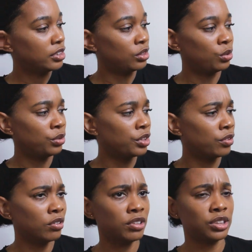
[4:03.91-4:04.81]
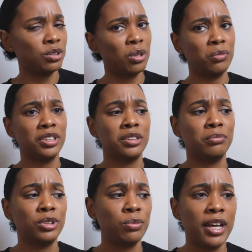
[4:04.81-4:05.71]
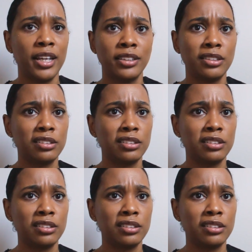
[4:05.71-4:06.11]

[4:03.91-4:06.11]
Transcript: So you could throw this on with some sweats,